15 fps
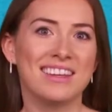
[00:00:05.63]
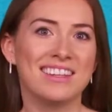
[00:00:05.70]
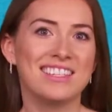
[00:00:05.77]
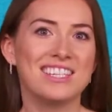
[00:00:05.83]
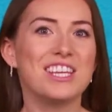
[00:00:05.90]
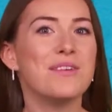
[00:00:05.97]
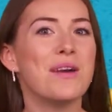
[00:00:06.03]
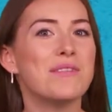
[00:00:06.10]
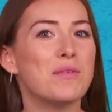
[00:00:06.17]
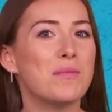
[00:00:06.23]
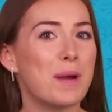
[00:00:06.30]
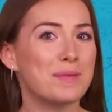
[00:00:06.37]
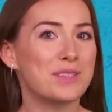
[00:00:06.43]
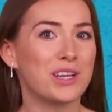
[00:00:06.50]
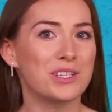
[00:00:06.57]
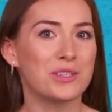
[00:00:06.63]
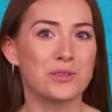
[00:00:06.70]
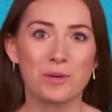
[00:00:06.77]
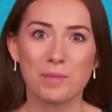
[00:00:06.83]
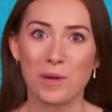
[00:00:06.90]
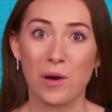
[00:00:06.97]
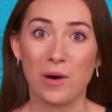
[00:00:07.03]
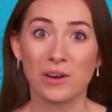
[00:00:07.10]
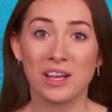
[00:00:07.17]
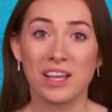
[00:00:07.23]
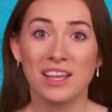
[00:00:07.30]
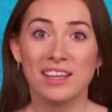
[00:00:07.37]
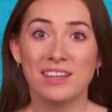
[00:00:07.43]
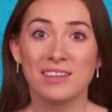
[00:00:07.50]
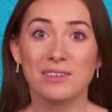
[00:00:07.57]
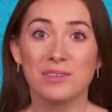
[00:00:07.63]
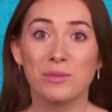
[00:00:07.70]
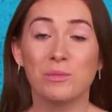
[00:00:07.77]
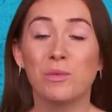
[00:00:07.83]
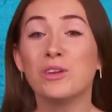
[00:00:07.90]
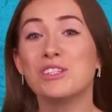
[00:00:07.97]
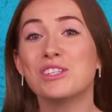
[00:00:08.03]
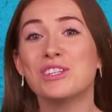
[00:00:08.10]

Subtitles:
Do you have a website or a blog? Want to